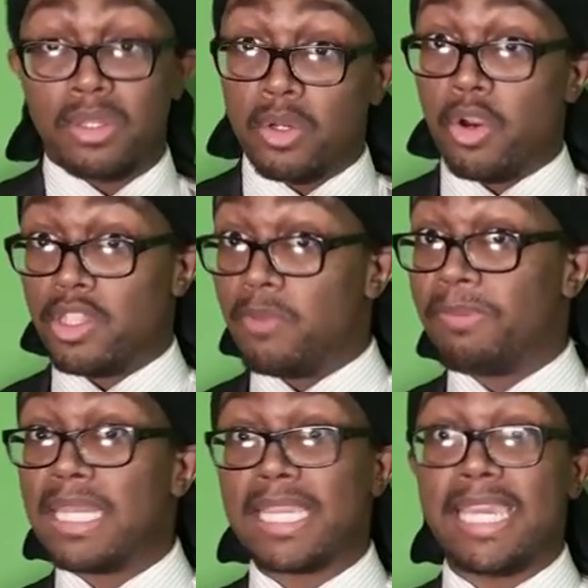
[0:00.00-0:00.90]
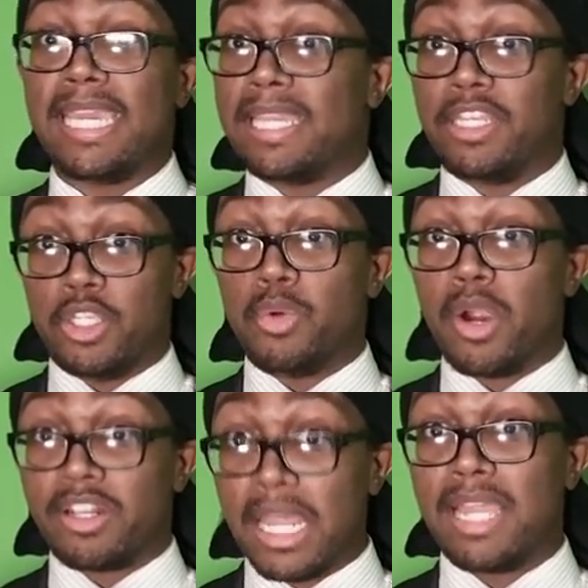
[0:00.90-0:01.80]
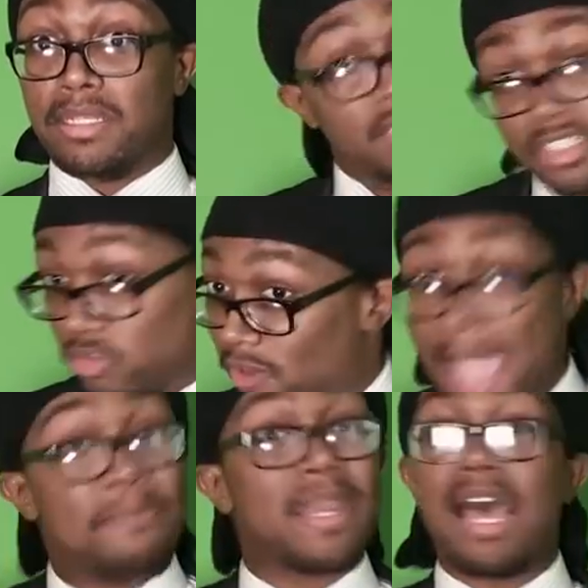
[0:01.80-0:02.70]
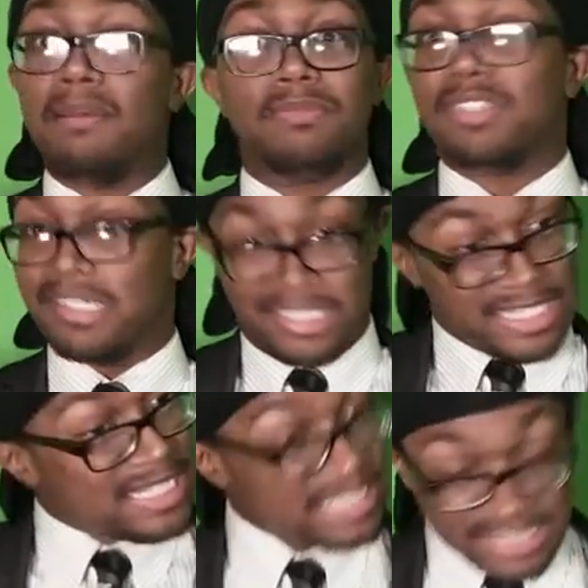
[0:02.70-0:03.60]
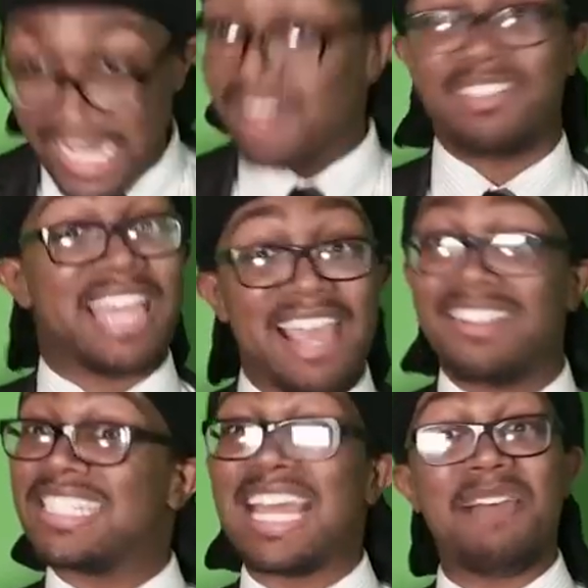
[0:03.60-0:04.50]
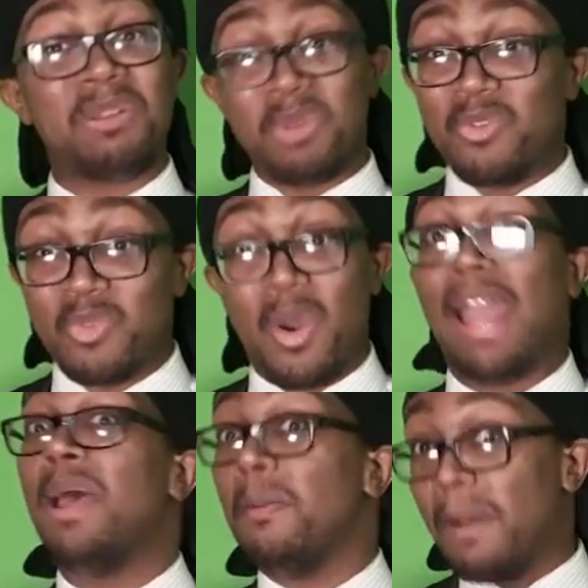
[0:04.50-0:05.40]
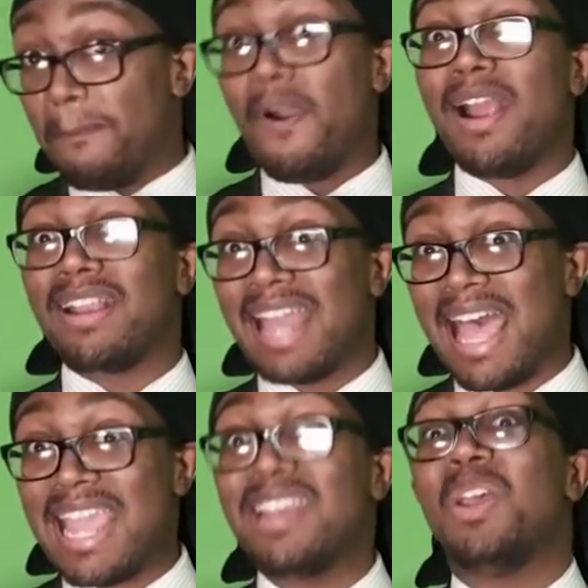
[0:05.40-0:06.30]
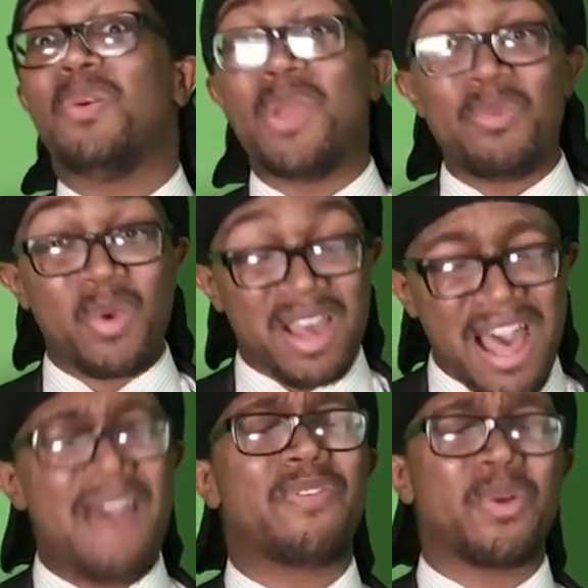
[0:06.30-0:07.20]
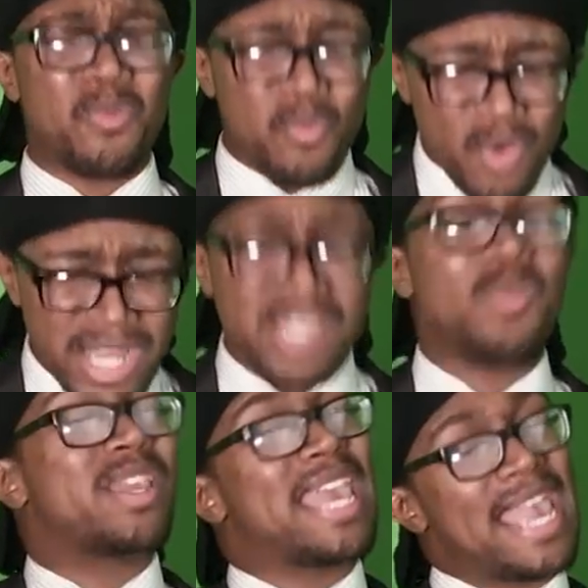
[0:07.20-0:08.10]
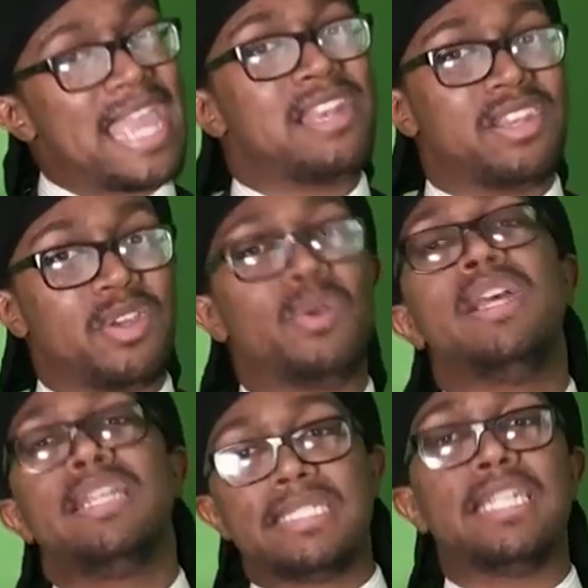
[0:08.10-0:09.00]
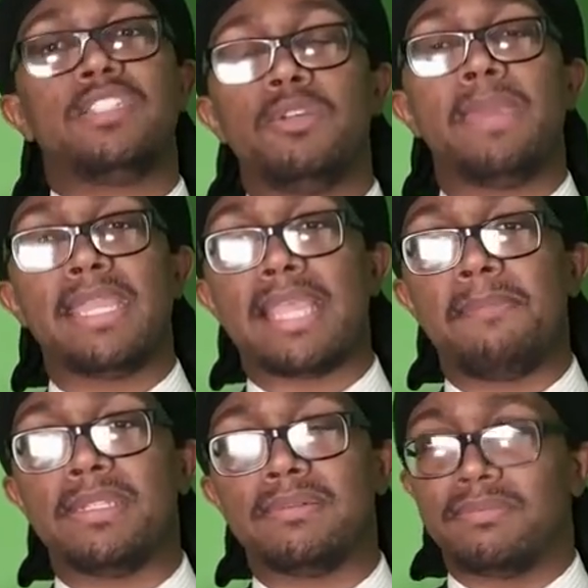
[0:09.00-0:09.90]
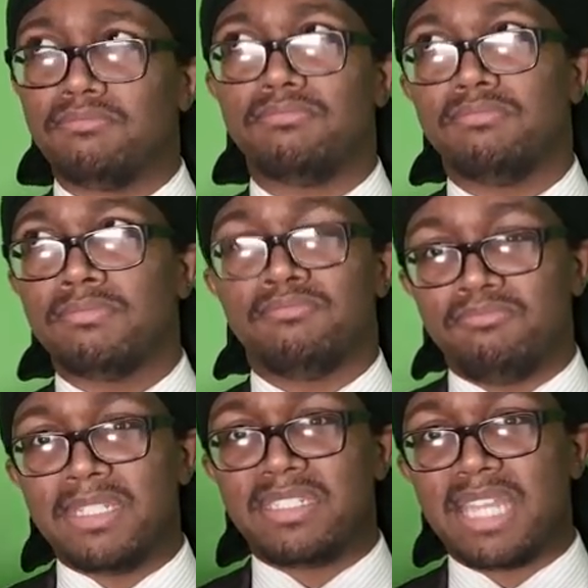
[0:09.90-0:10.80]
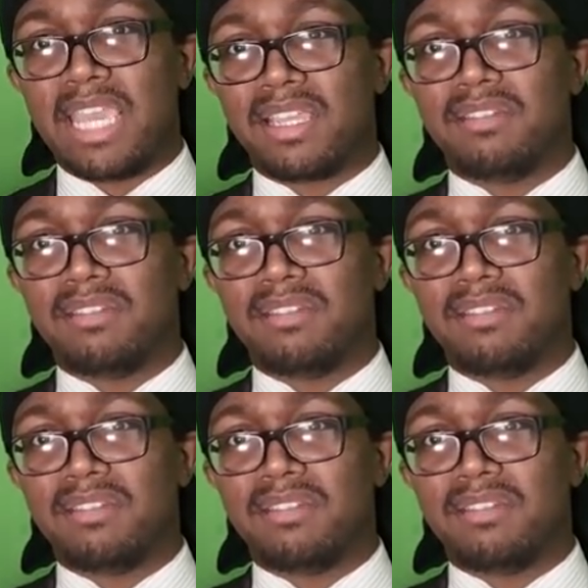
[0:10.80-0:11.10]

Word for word: or you beat a kid, you are done. Wrap it up. Shut the channel down. It's time to move on. But part nine, we will cover what you can do since you made that mi- mistake.